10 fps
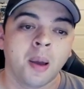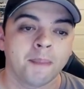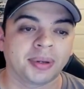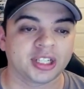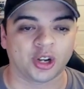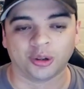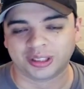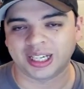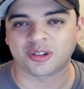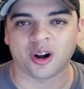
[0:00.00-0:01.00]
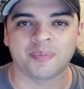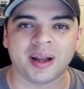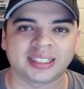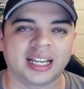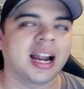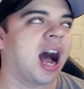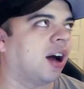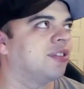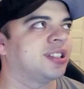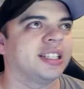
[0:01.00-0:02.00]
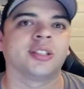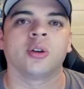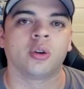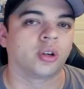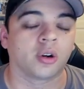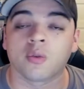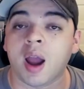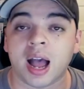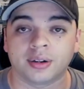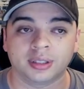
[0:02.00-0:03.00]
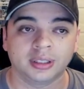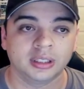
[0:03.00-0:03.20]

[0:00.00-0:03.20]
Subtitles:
because OTS Tournament Pack 10 obviously is no longer around.